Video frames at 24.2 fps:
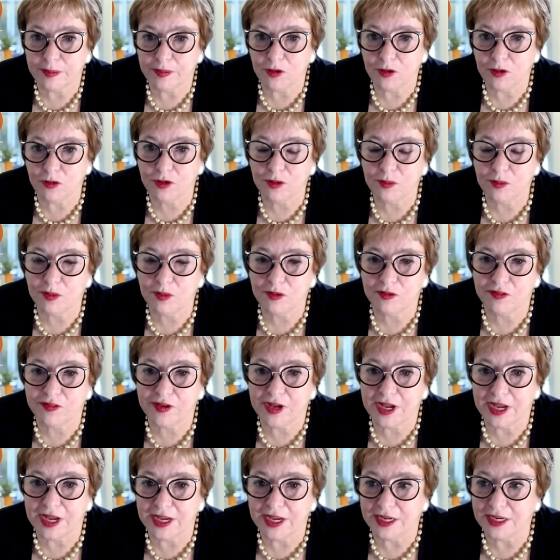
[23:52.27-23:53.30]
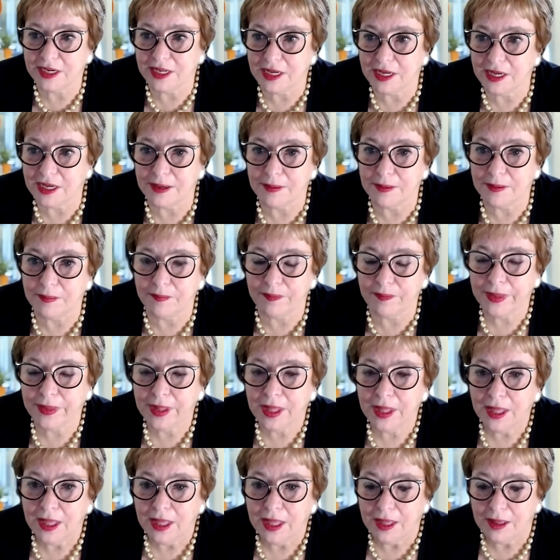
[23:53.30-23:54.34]
you can provide
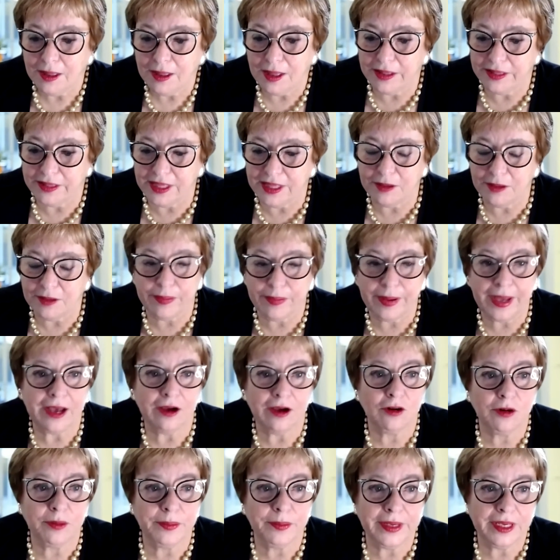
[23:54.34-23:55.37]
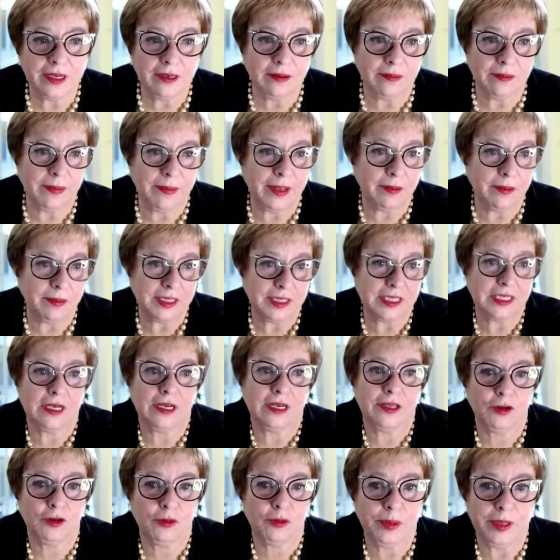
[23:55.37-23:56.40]
the empowerment maybe to
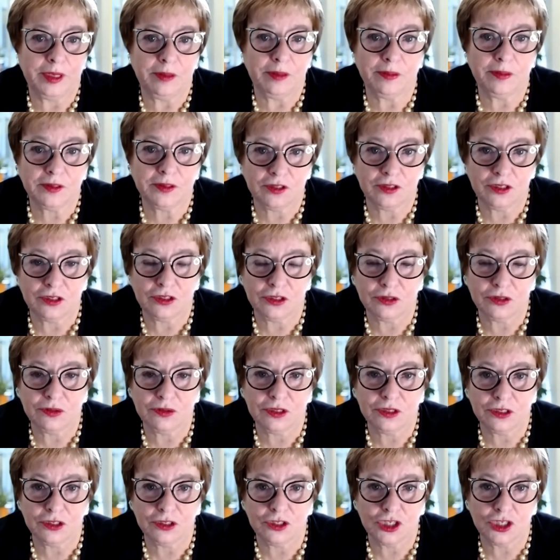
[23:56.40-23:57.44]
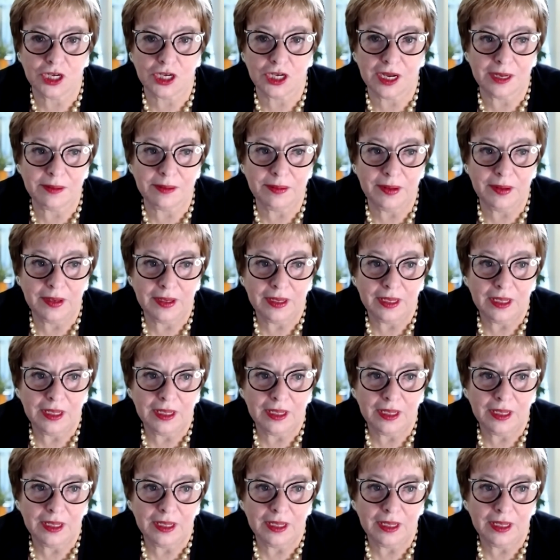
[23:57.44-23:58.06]
other people to do a good job.